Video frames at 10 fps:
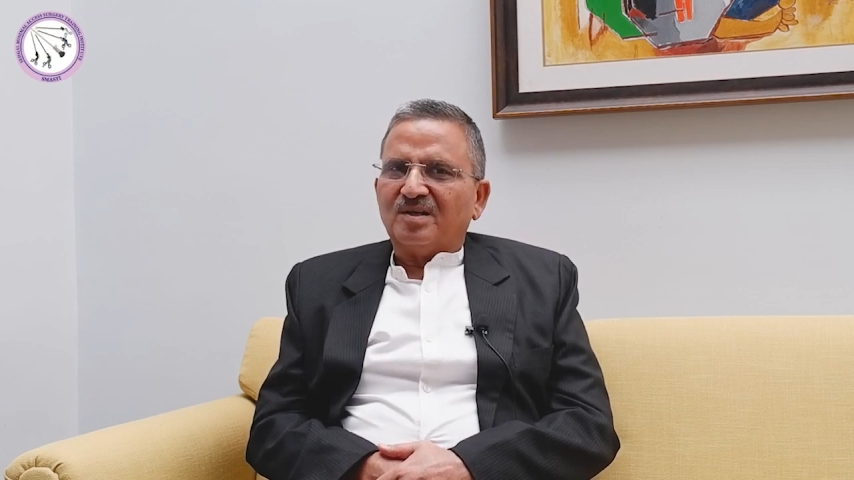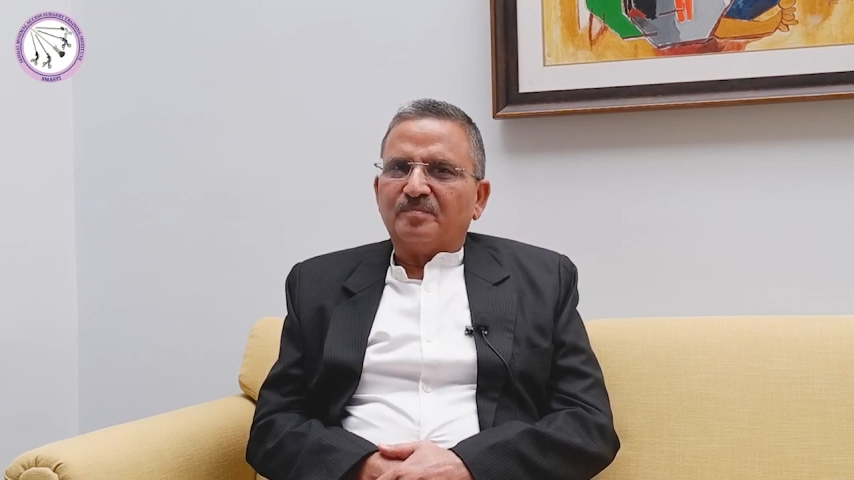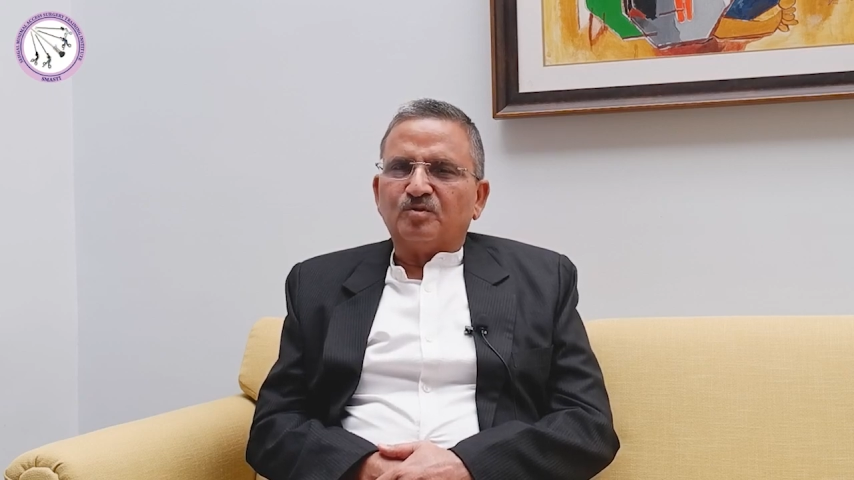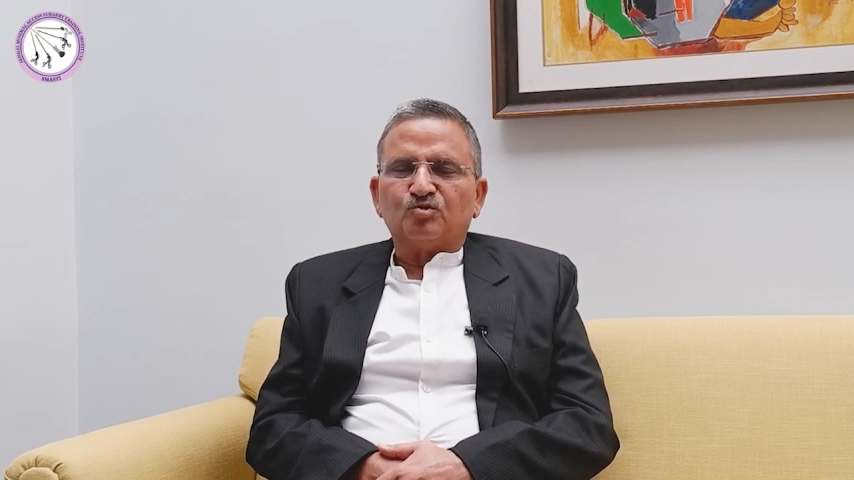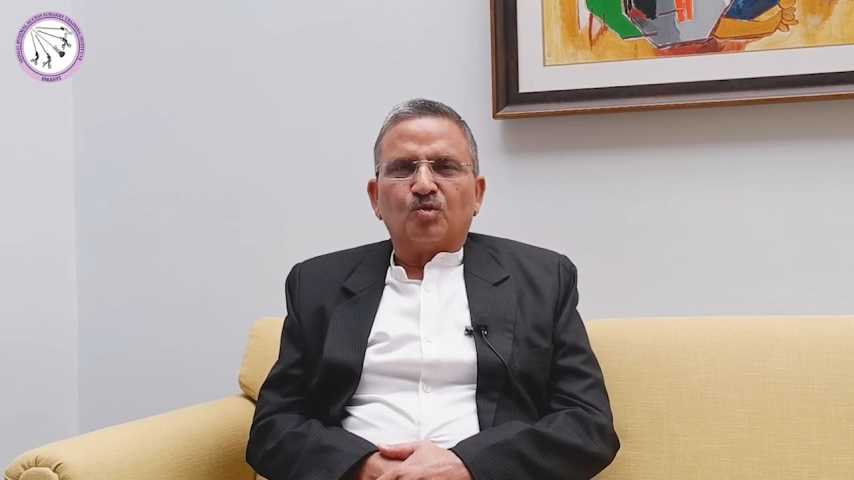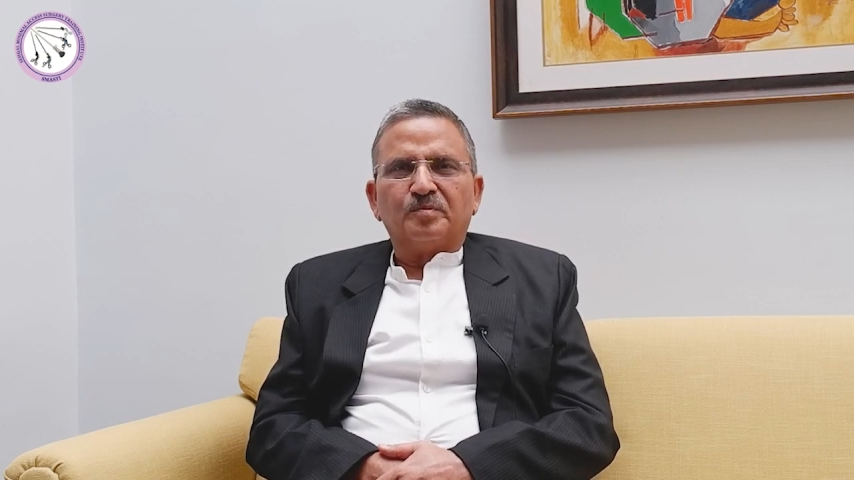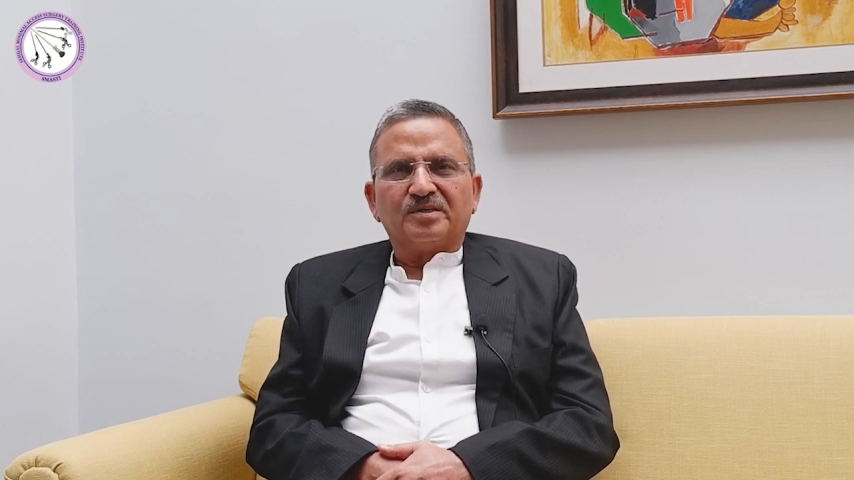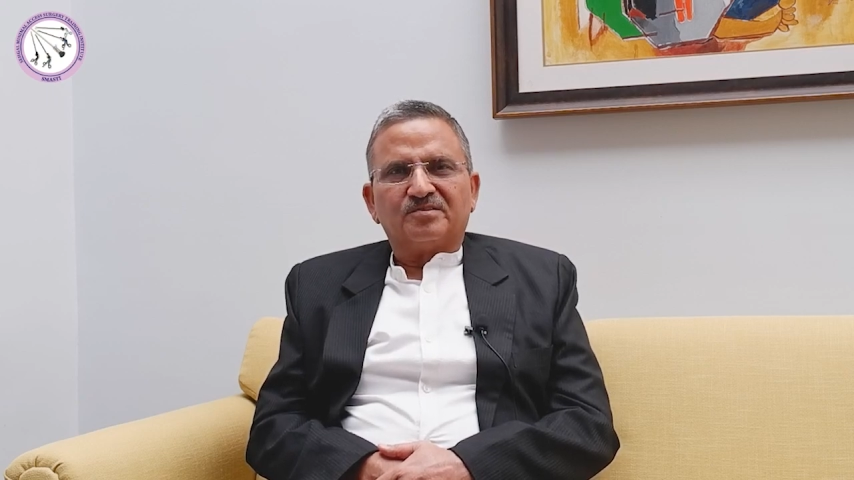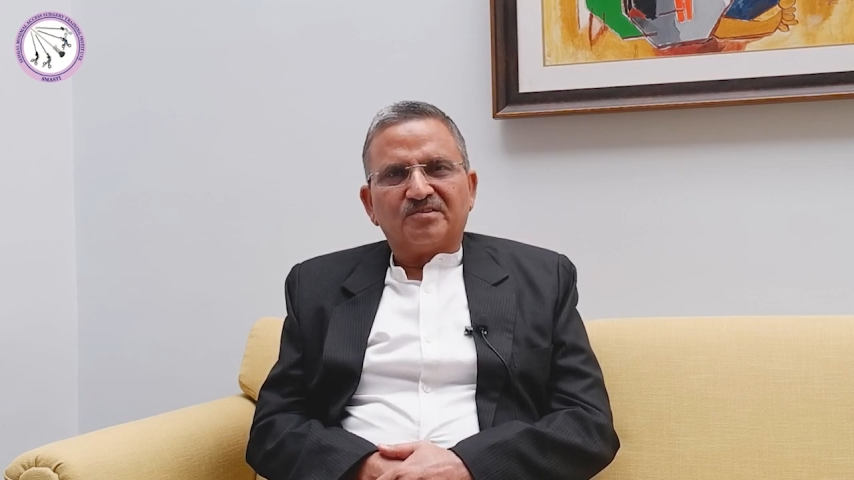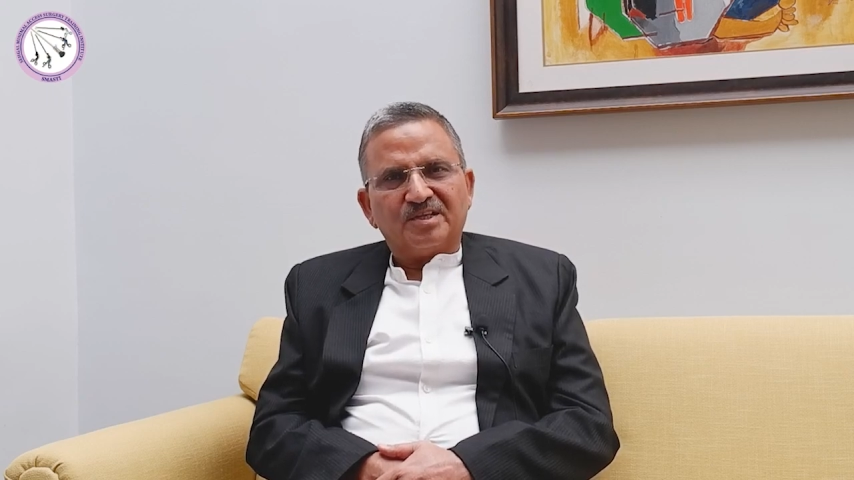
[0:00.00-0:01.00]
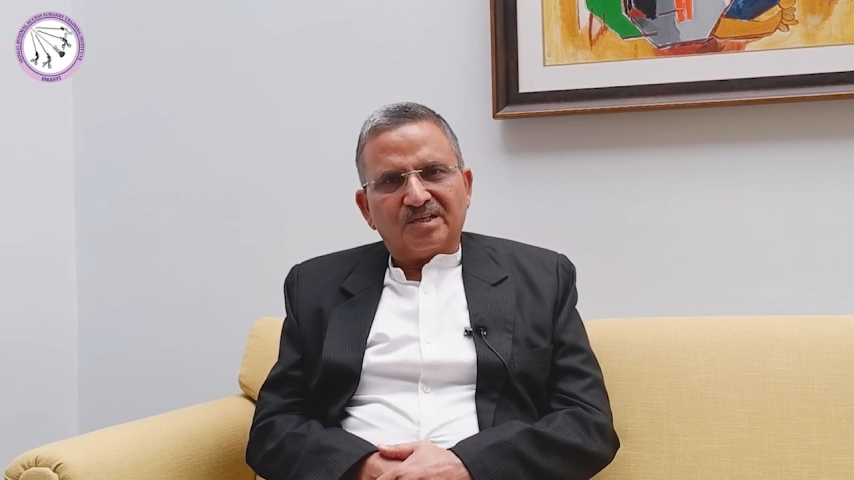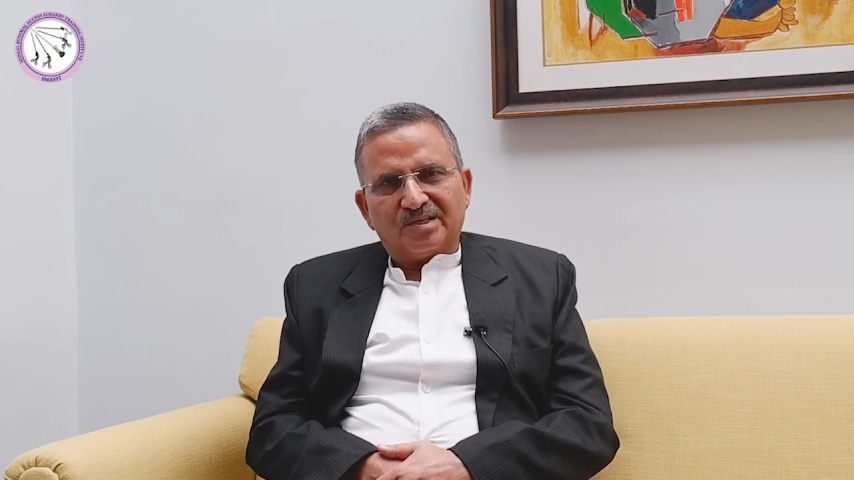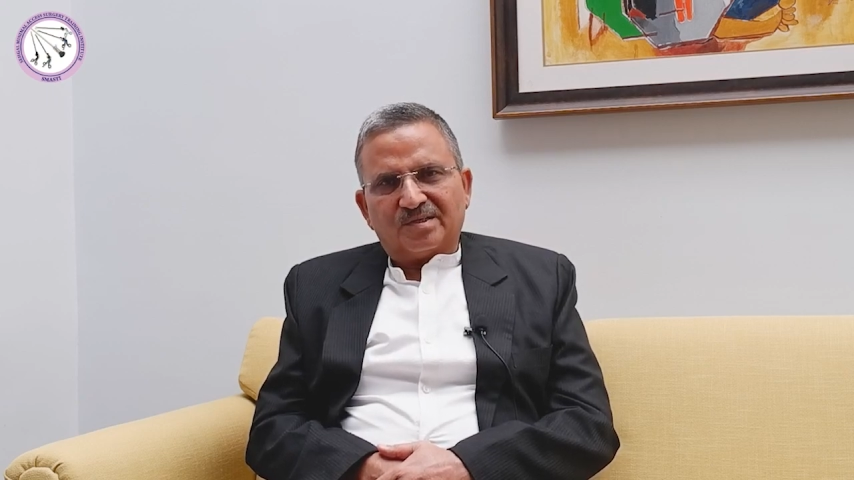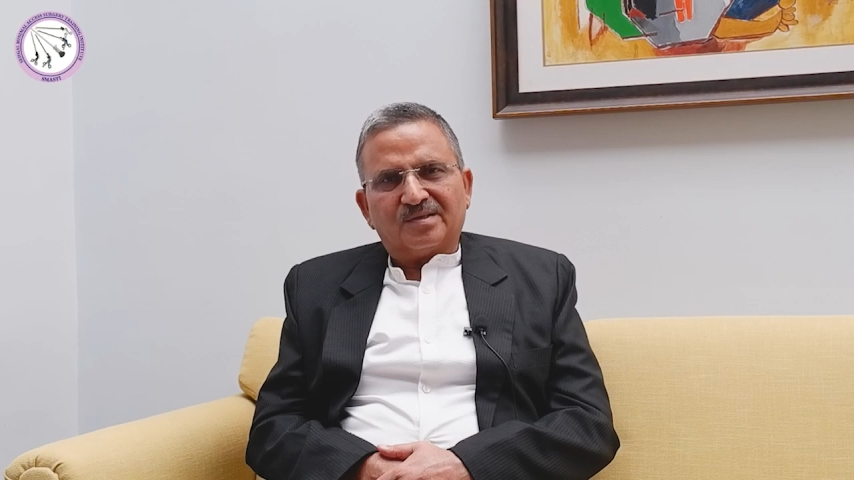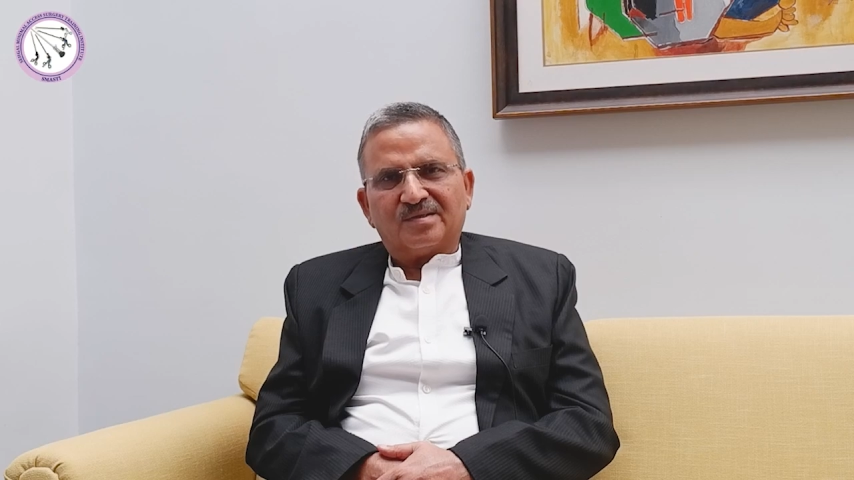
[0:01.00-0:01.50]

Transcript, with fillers: laparoscopic training